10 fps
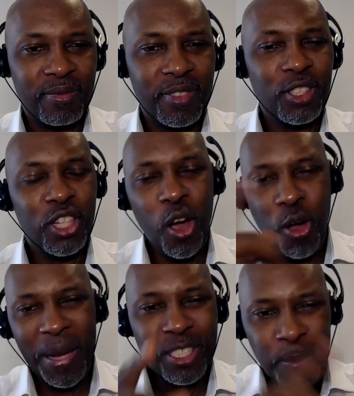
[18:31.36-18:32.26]
So going
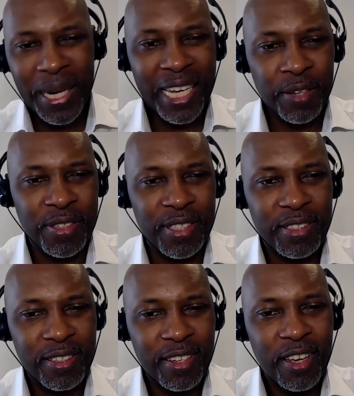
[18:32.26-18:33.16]
back to beliefs,
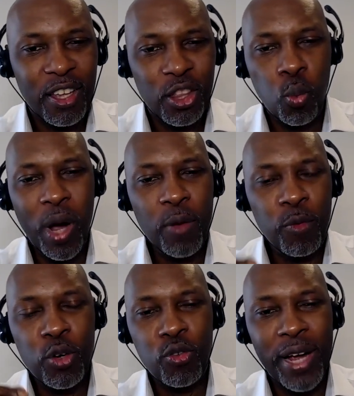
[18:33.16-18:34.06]
the way we
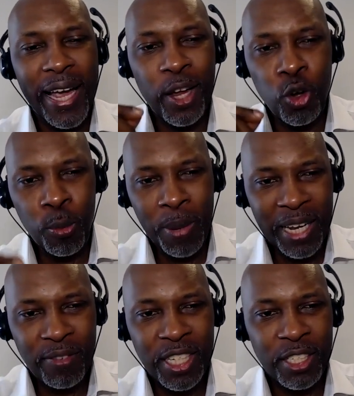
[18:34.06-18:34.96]
create a new
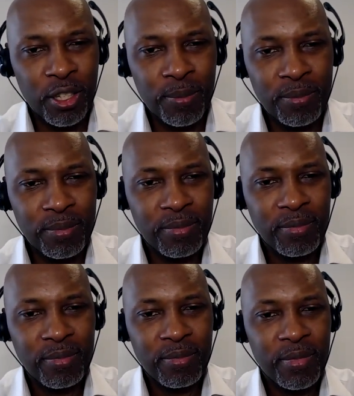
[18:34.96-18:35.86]
belief system
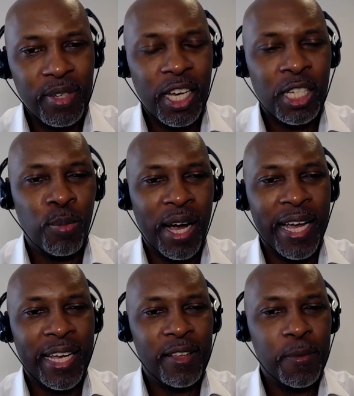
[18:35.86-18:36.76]
is
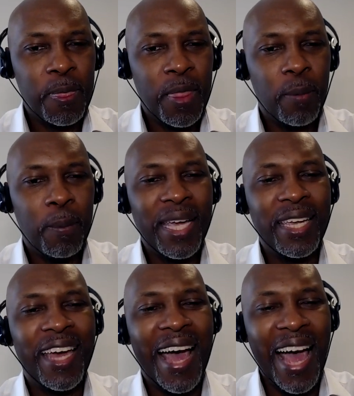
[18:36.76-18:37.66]
by making
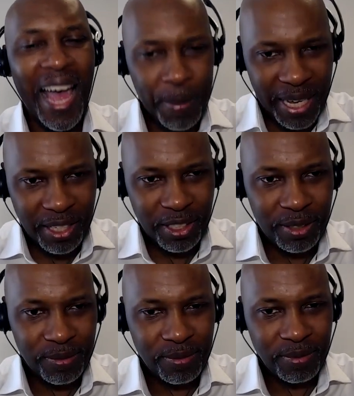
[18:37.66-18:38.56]
it a habit
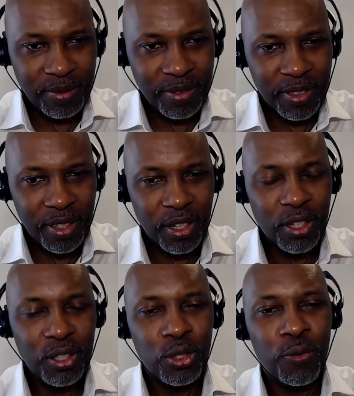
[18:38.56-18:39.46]

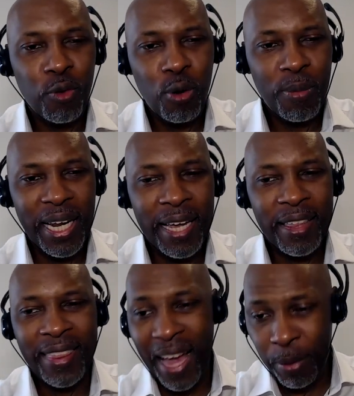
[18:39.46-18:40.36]
to formulate
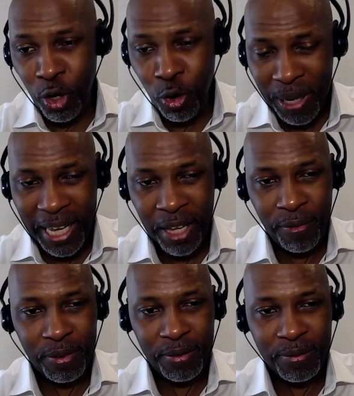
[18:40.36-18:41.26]
that new
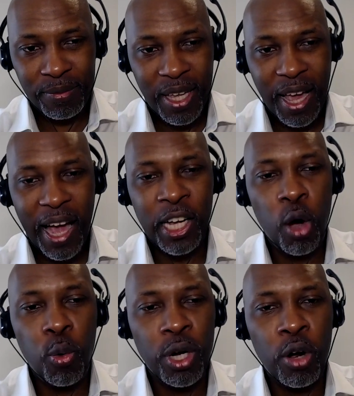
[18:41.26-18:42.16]
belief and
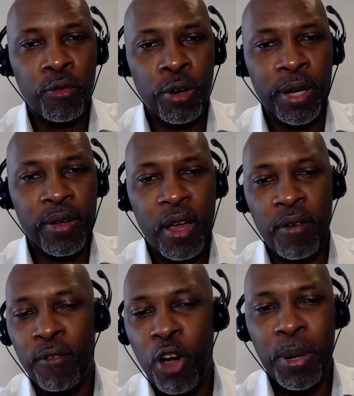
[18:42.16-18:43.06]
going over it,
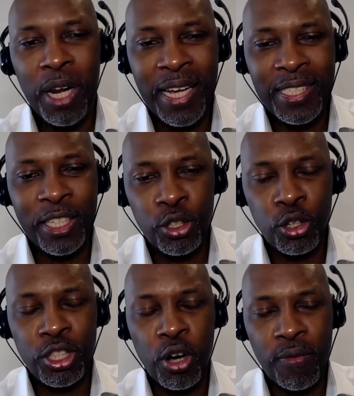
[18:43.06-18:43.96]
verbalizing it to
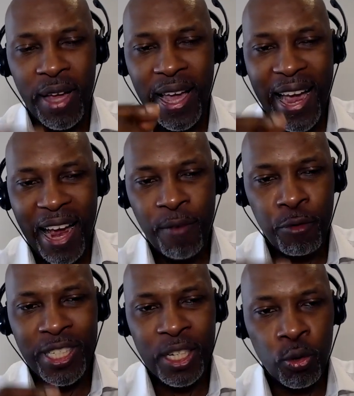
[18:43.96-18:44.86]
yourself every
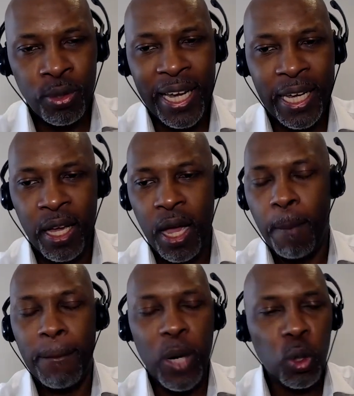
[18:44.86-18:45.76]
single day,
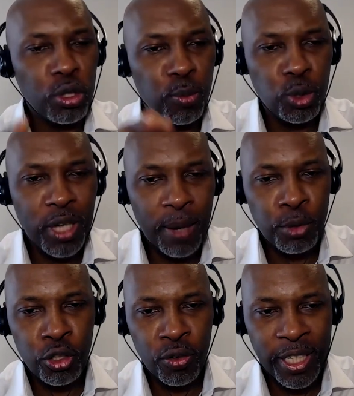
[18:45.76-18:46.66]
multiple times
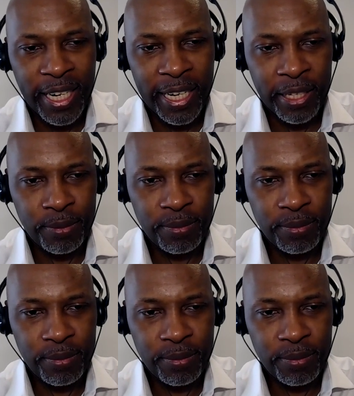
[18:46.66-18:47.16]
during the day.